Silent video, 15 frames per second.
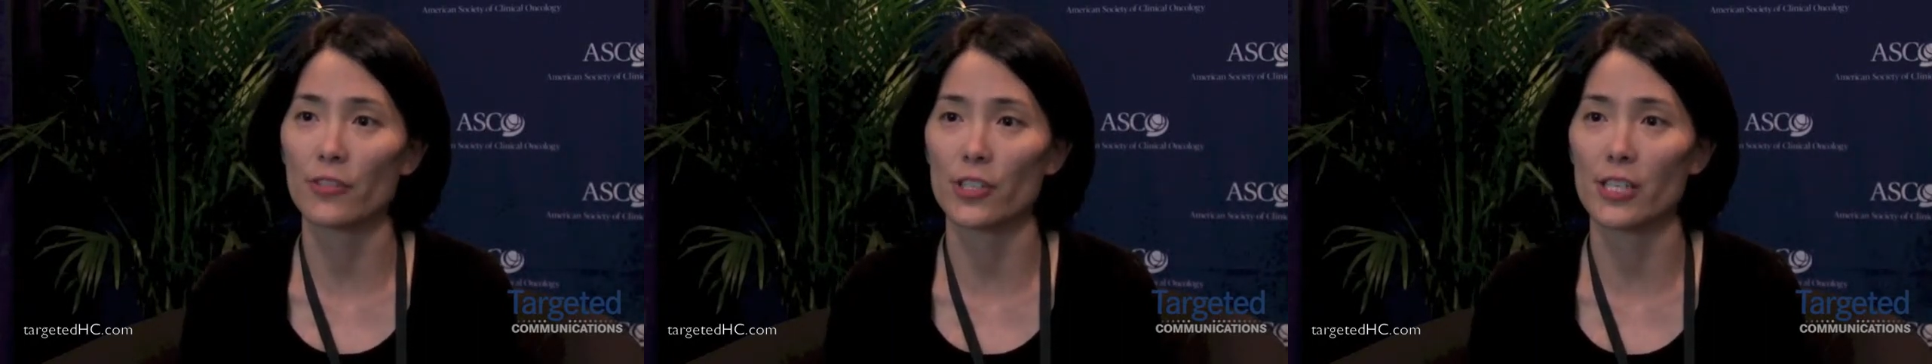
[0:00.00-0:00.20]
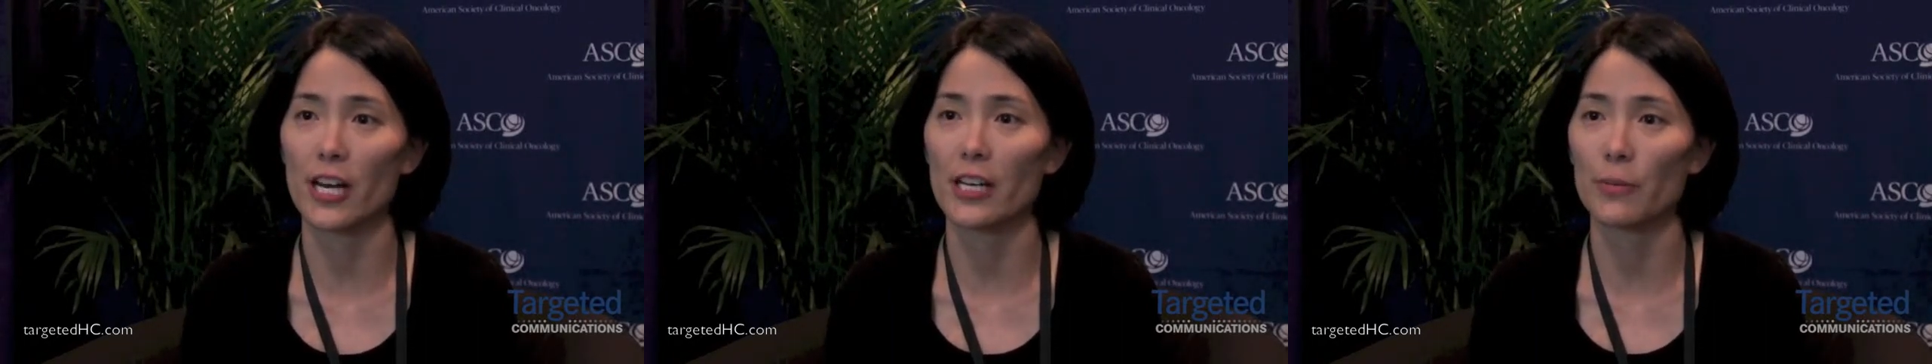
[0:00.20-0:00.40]

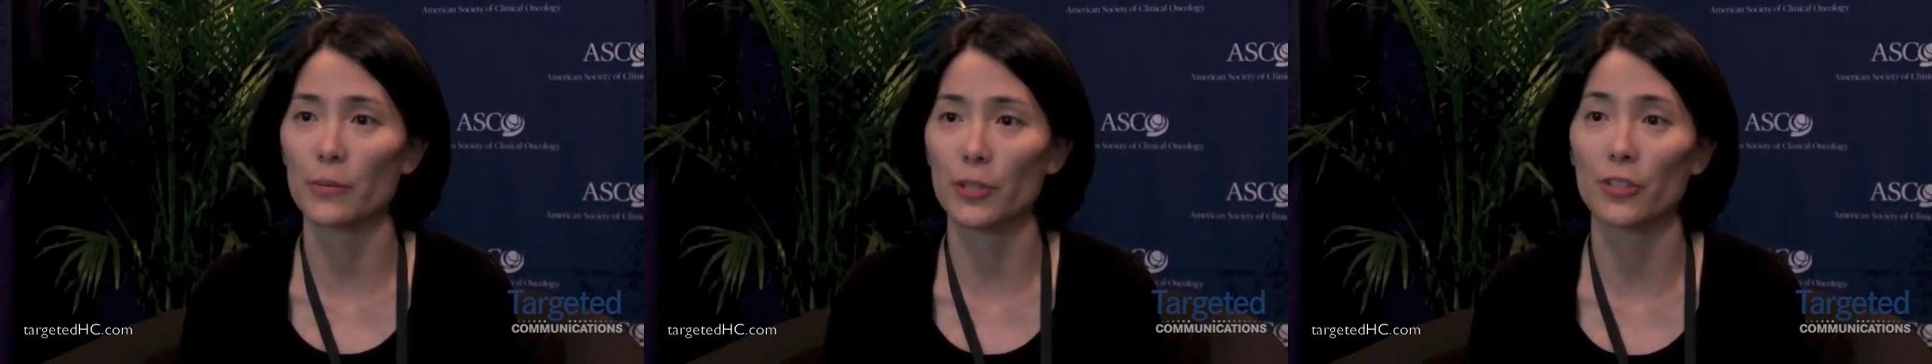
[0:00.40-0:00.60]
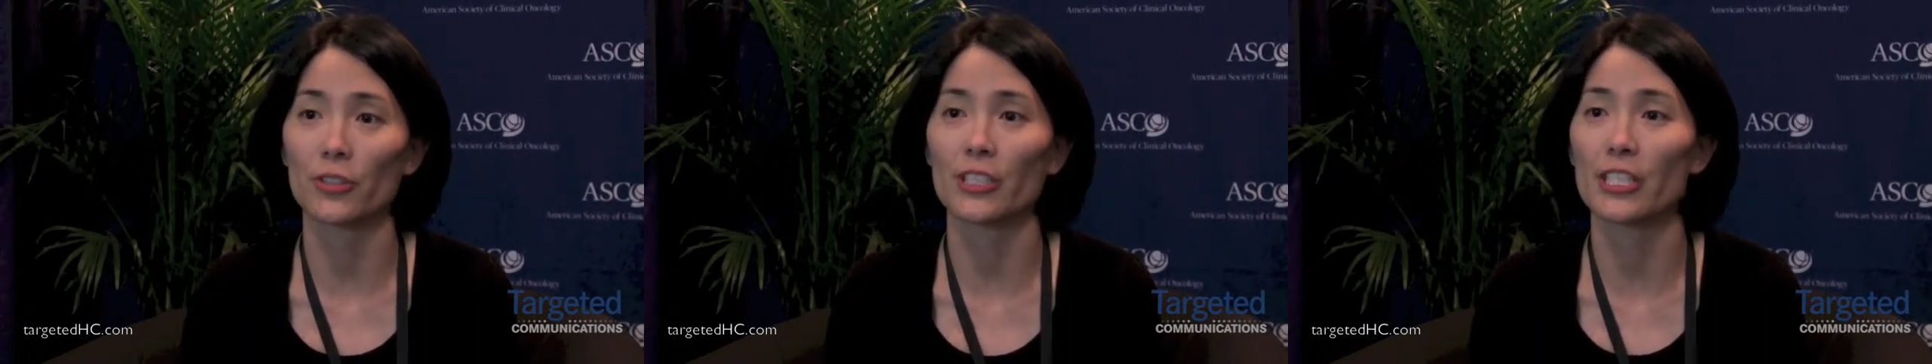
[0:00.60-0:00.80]

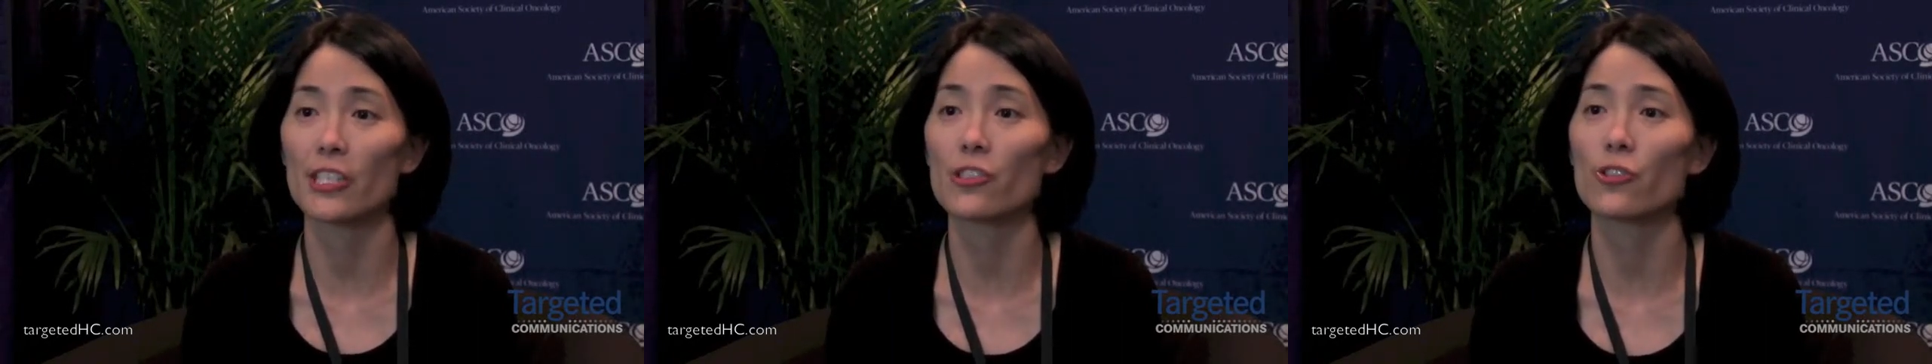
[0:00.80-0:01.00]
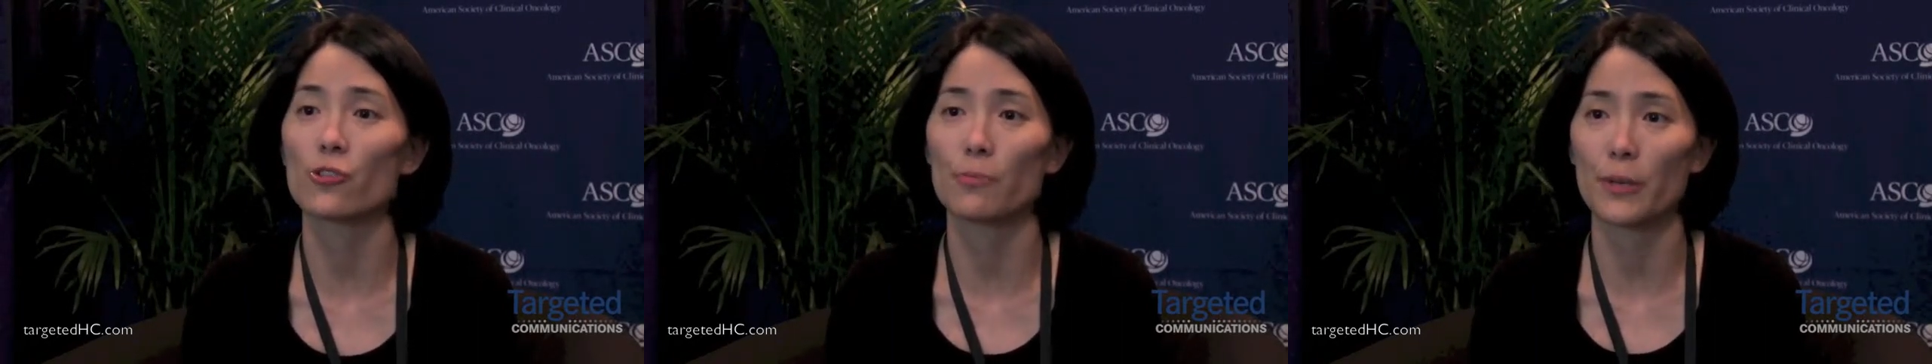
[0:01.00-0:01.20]
crizotinib clearly
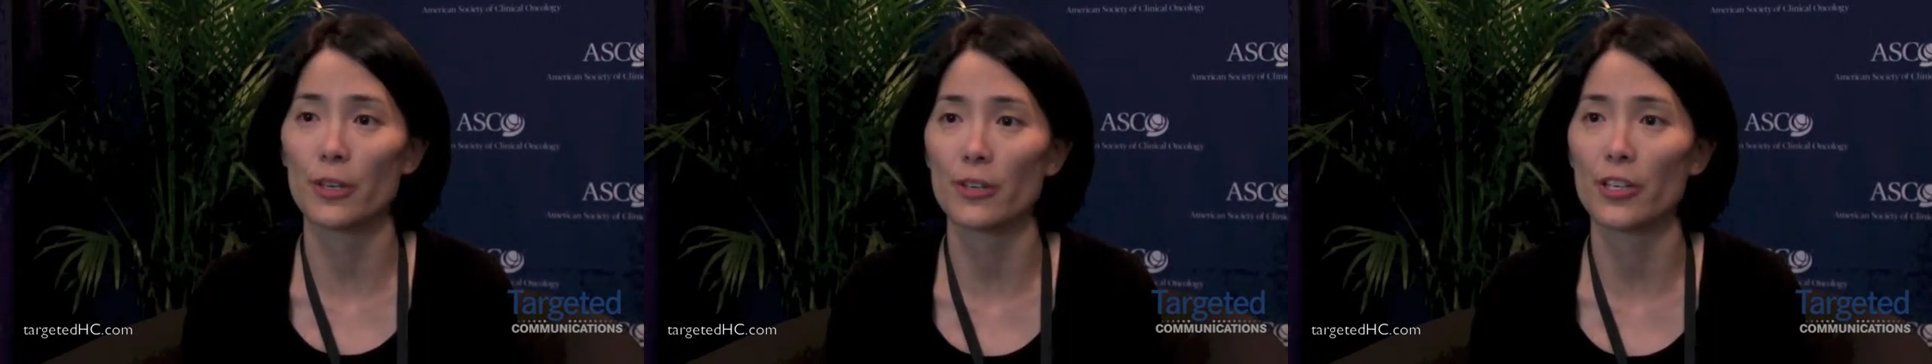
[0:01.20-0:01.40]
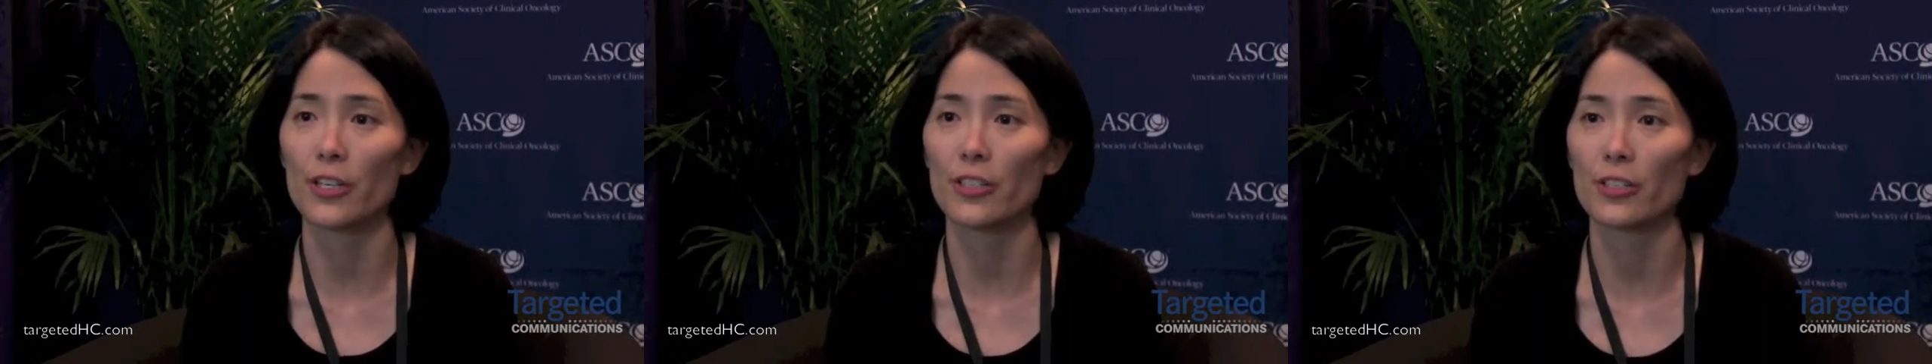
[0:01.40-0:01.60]
is
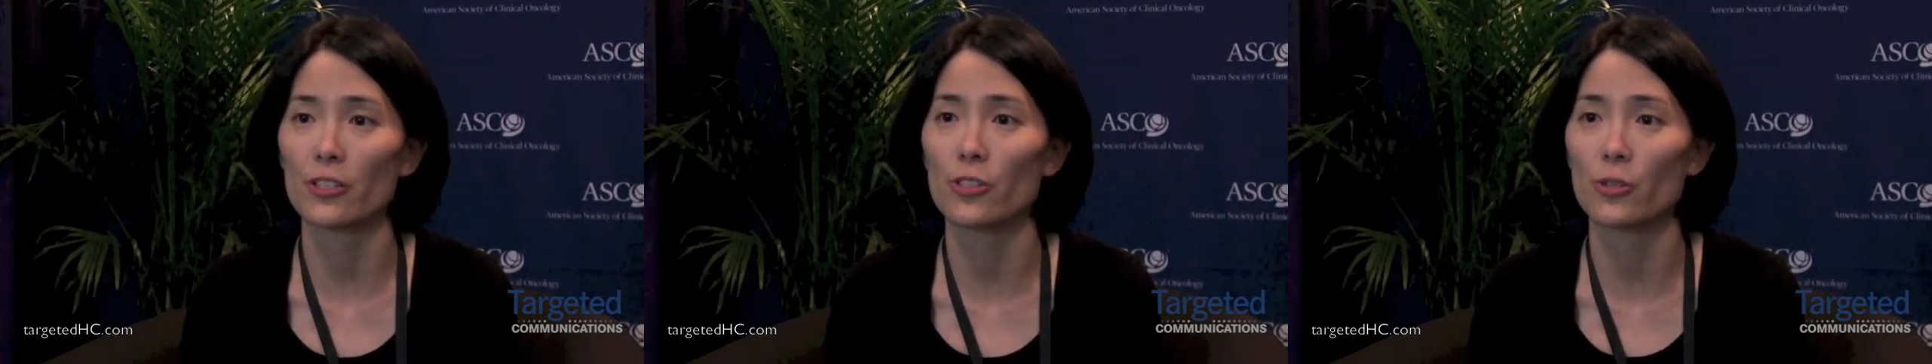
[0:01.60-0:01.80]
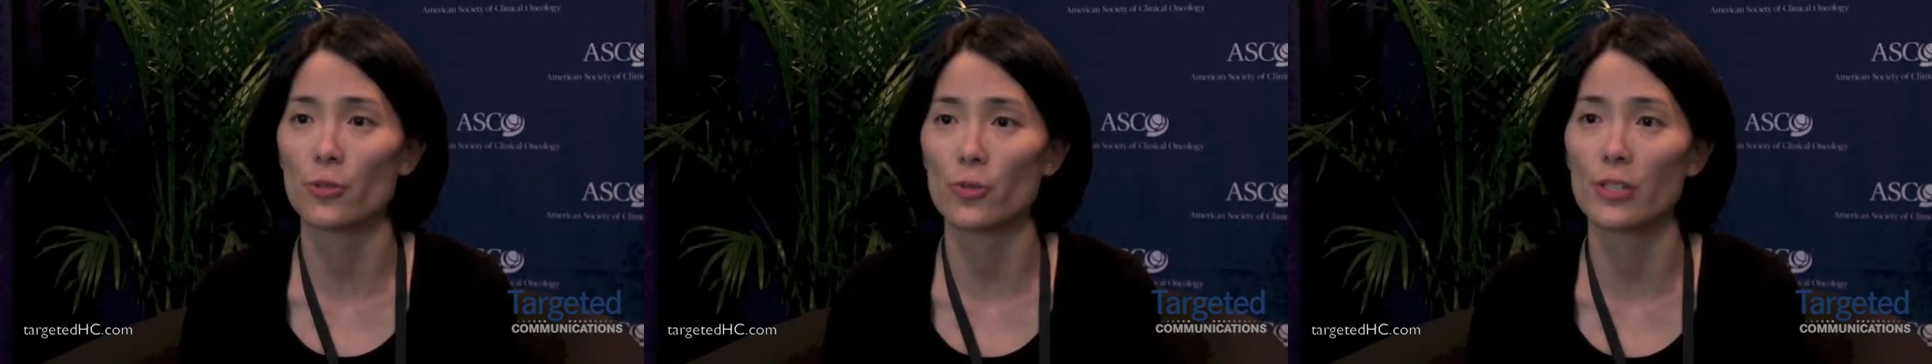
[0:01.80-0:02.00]

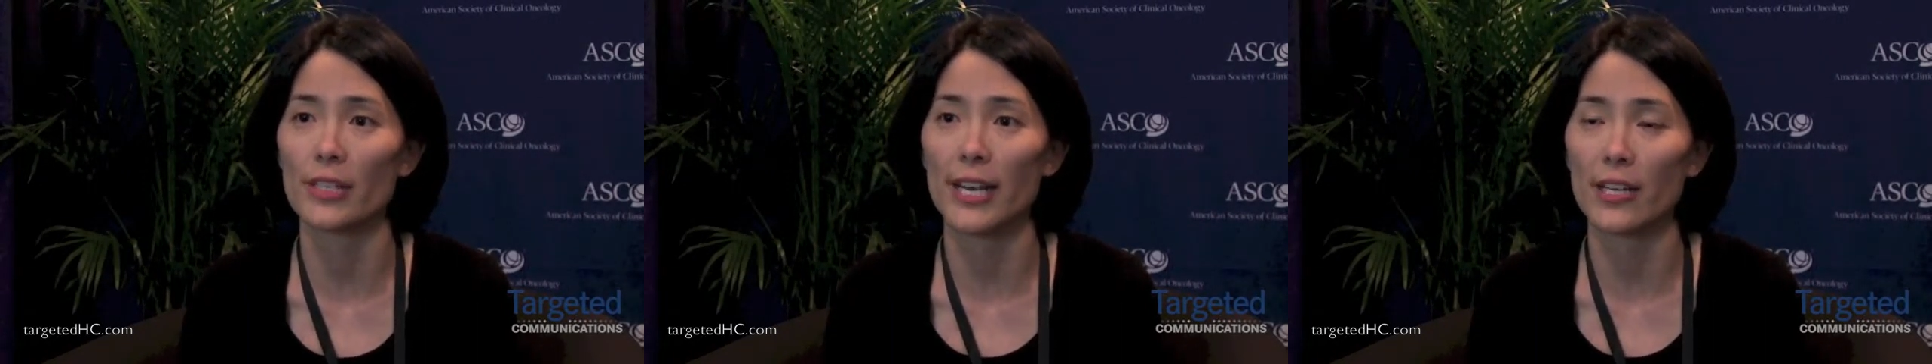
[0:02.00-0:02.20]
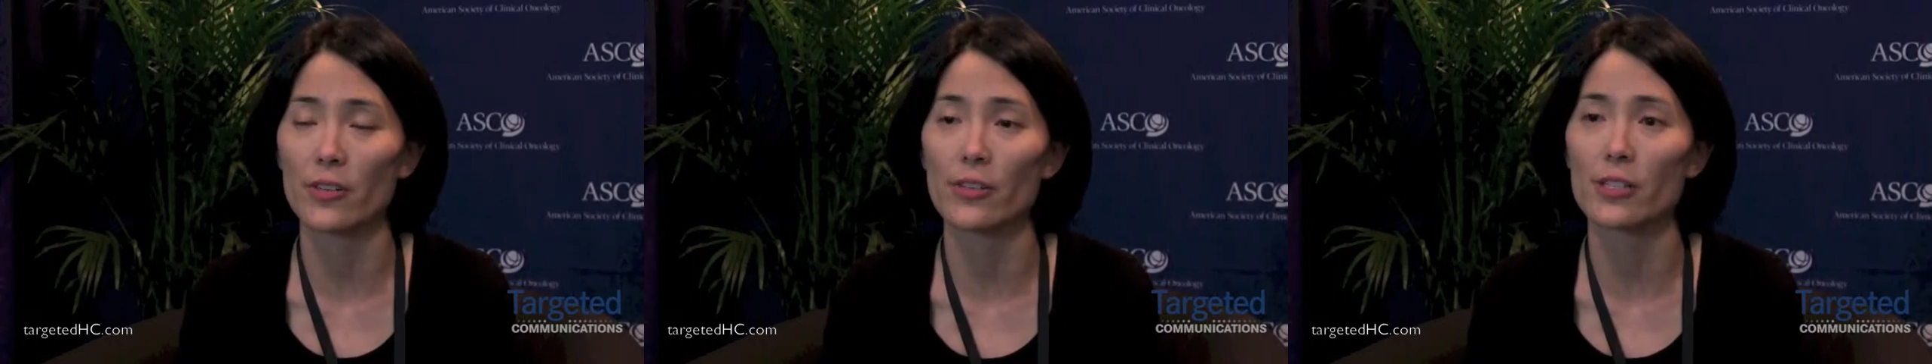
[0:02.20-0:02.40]
superior to
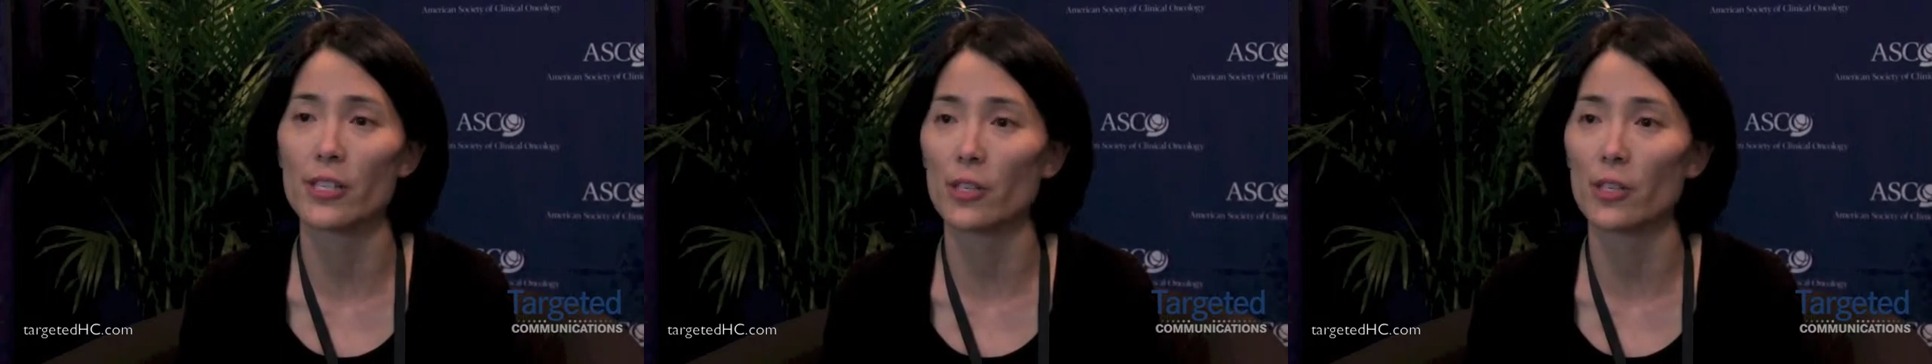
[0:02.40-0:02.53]
standard